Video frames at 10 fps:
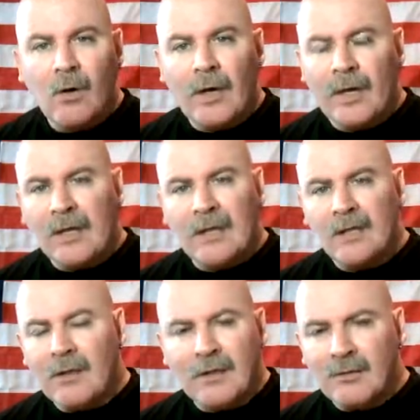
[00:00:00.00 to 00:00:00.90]
You know,
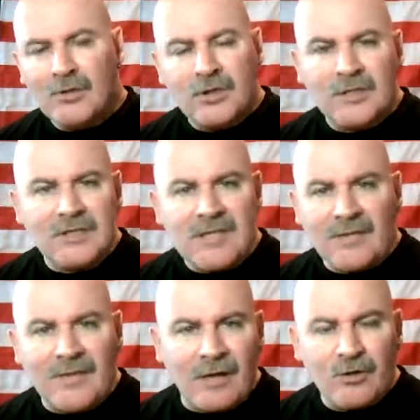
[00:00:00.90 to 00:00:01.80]
and you
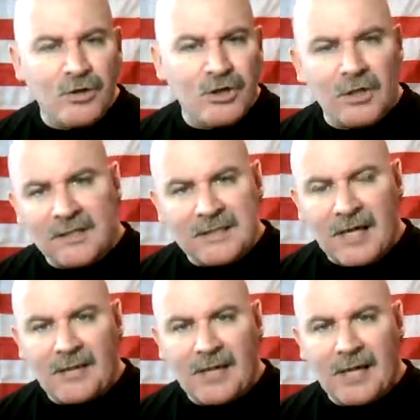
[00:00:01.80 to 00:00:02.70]
shouldn't have said that, or you
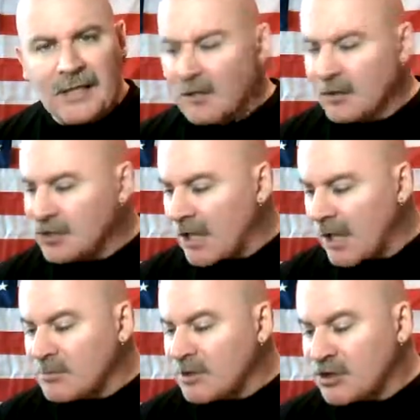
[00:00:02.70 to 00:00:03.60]
shouldn't have done that. And then
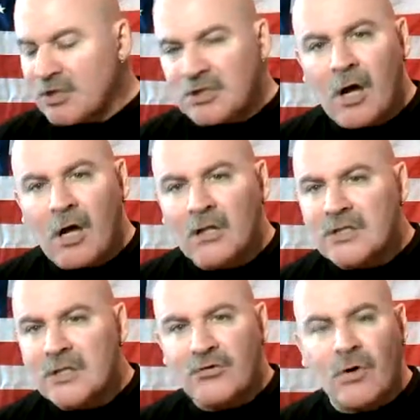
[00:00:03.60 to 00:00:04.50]
there's times that she's
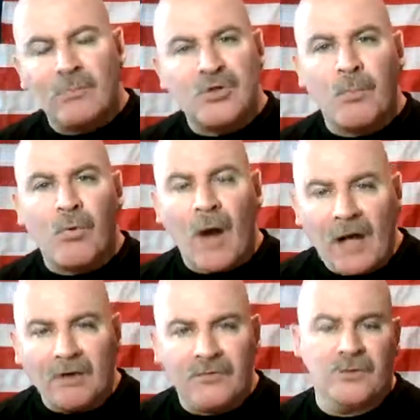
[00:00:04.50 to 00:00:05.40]
called and said, Troy, I'm so
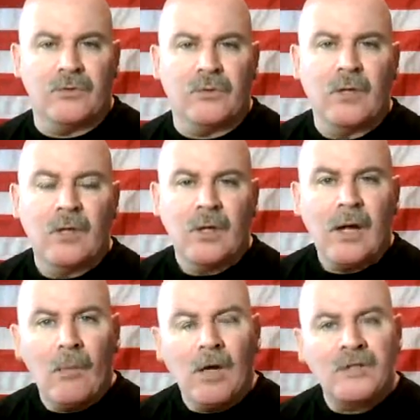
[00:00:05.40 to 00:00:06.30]
proud of you
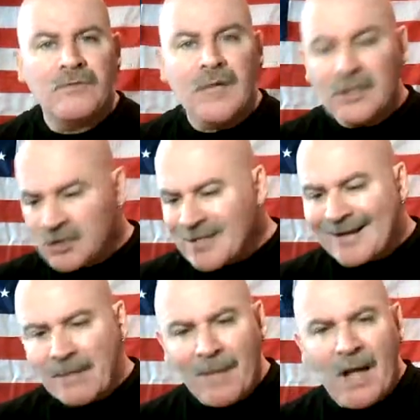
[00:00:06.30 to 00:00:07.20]
at what you've
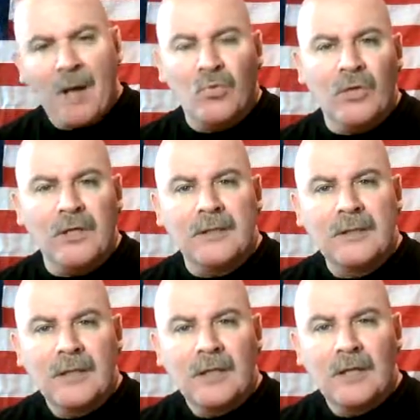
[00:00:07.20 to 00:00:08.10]
done, just like a mom
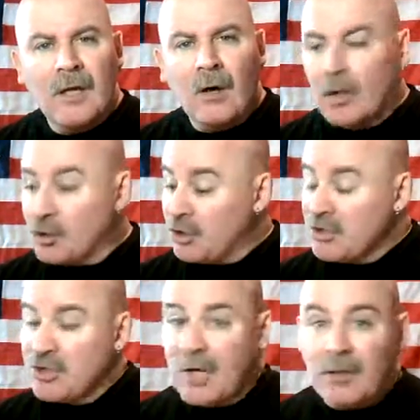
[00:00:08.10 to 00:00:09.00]
would. You know,
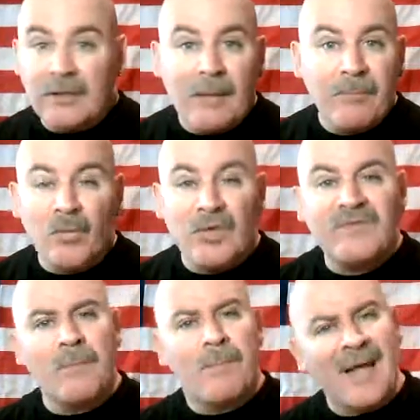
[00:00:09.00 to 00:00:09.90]
she's yelled at
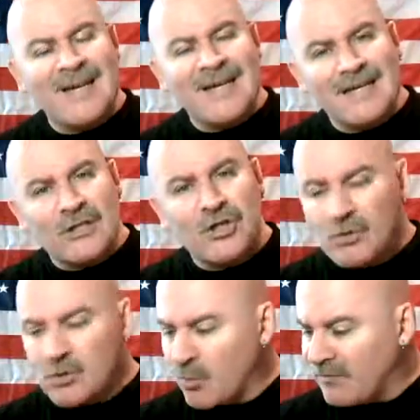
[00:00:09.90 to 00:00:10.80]
me, we've debated
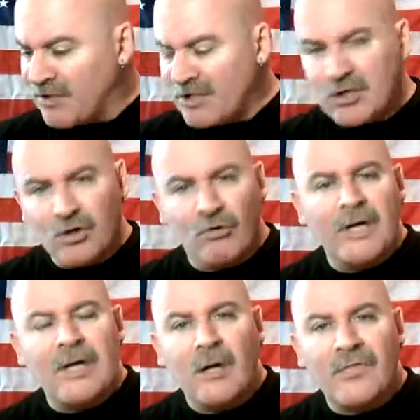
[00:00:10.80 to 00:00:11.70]
issues, we've
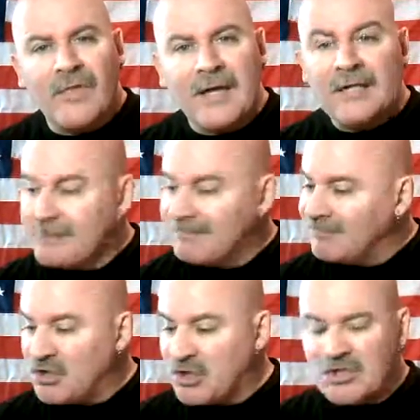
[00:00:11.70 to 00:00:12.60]
disagreed on
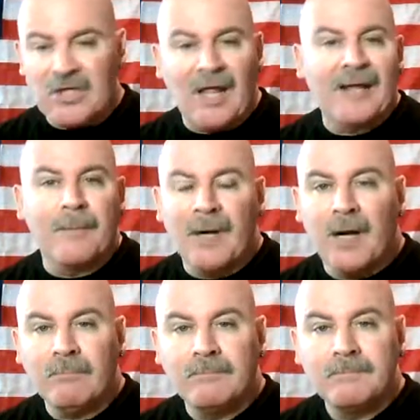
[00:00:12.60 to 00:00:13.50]
things, just
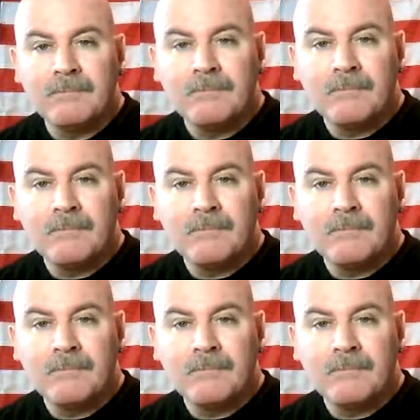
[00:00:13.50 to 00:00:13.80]
like a mom.